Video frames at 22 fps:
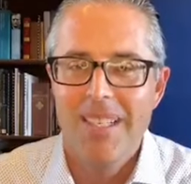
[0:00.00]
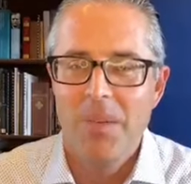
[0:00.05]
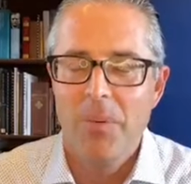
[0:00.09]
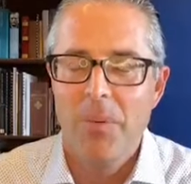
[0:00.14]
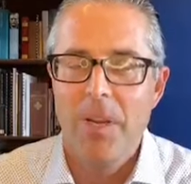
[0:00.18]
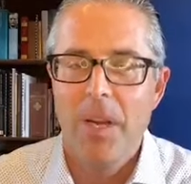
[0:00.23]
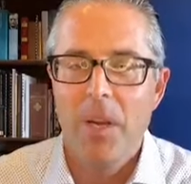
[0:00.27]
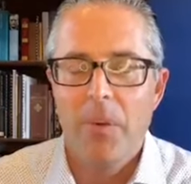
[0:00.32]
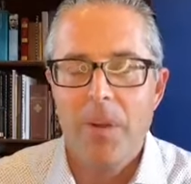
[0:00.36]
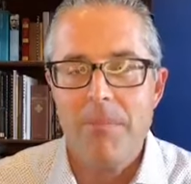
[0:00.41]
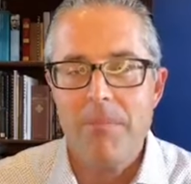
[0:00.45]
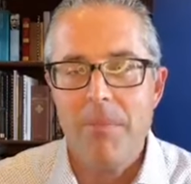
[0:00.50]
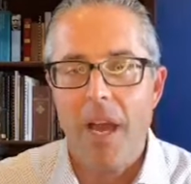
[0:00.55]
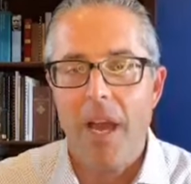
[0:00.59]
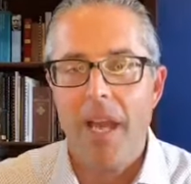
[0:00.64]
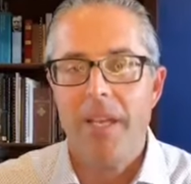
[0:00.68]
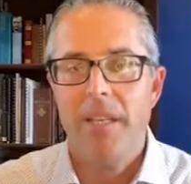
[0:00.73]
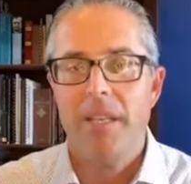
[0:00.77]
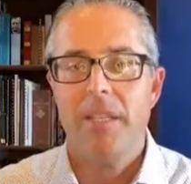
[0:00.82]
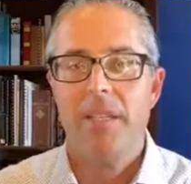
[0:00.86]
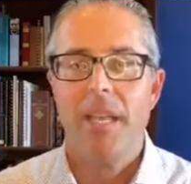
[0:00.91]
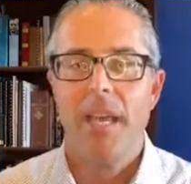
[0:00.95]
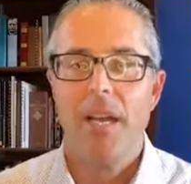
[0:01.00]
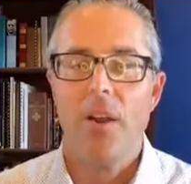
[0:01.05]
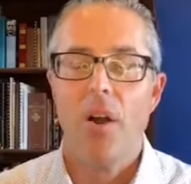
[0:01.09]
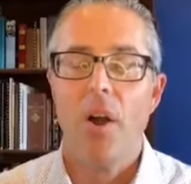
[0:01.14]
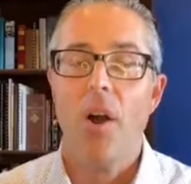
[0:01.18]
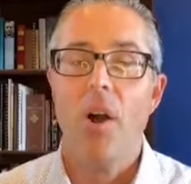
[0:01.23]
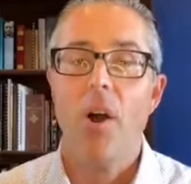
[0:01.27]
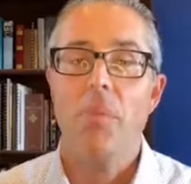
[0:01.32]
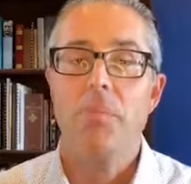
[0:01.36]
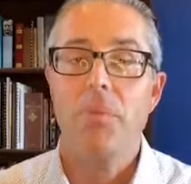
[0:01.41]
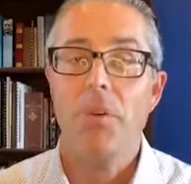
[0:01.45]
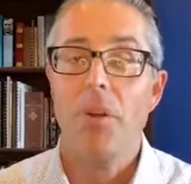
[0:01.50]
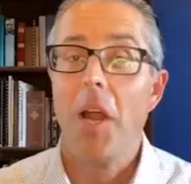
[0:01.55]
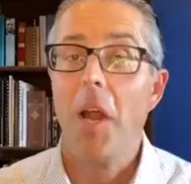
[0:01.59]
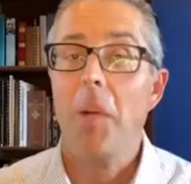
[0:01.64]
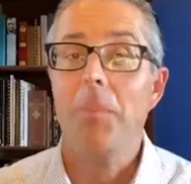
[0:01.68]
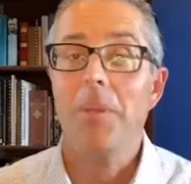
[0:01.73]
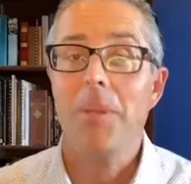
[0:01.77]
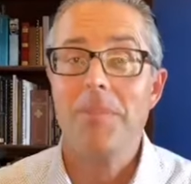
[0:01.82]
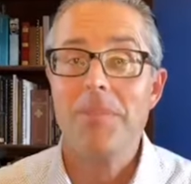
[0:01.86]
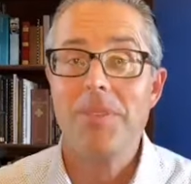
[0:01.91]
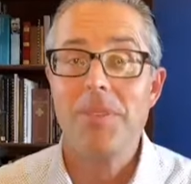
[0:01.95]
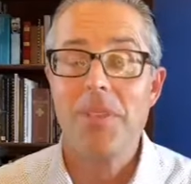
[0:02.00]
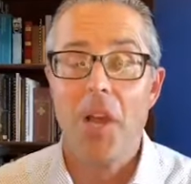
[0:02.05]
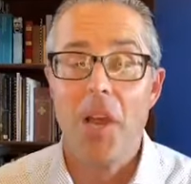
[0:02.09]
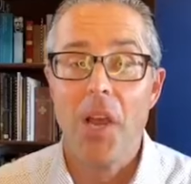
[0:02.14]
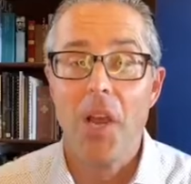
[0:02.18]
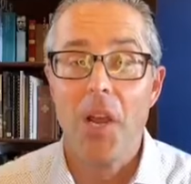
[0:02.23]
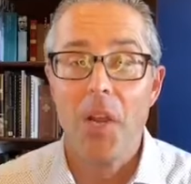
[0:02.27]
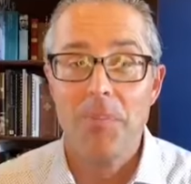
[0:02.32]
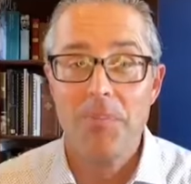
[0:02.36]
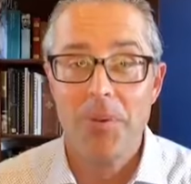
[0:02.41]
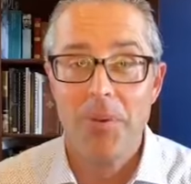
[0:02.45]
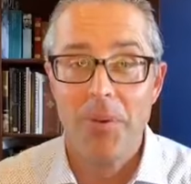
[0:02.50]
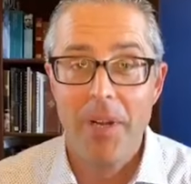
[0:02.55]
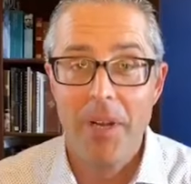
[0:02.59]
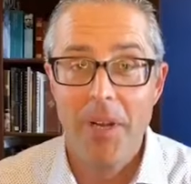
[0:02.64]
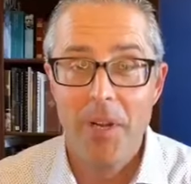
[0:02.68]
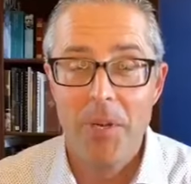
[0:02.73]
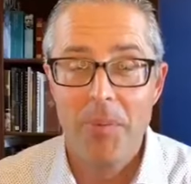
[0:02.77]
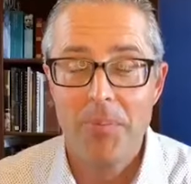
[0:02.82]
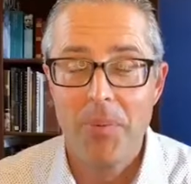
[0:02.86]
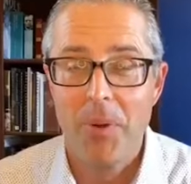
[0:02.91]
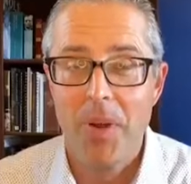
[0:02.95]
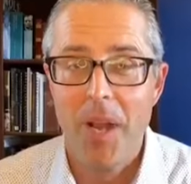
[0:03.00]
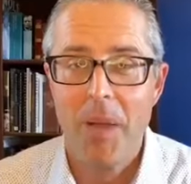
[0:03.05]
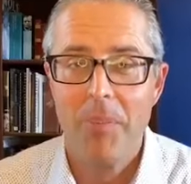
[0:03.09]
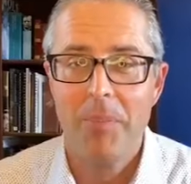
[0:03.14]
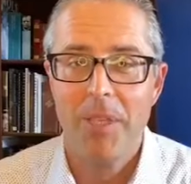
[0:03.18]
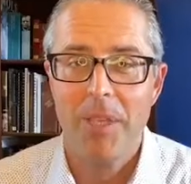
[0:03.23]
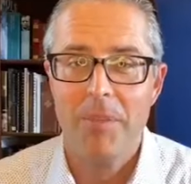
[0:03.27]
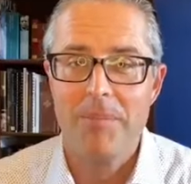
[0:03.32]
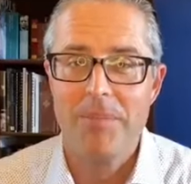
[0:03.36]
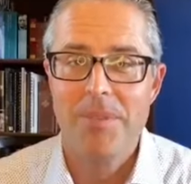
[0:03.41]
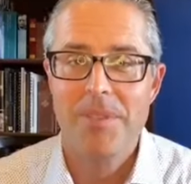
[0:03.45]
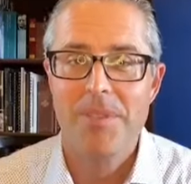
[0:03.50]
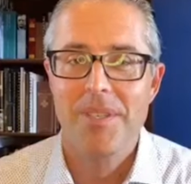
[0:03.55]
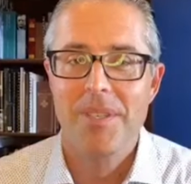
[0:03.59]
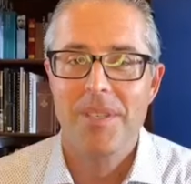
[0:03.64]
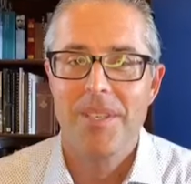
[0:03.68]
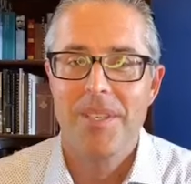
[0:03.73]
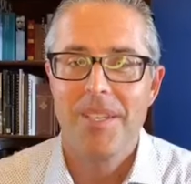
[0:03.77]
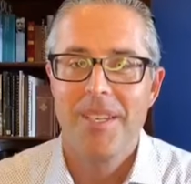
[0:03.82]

We are reminded that all problems are prayer problems.